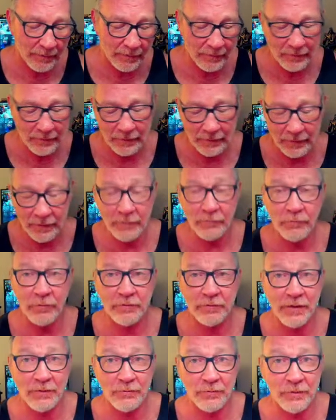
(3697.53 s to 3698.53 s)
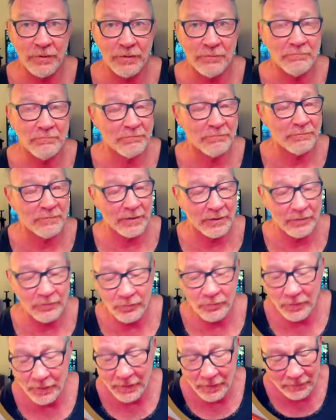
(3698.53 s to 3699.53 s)
And it worked out good. I enjoyed
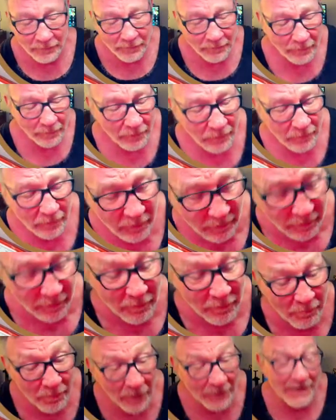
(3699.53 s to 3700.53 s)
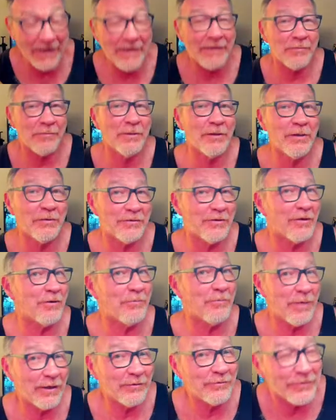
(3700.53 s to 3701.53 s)
it. But yeah, the military
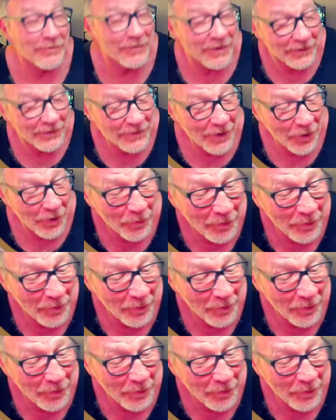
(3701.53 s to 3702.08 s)
pension does help.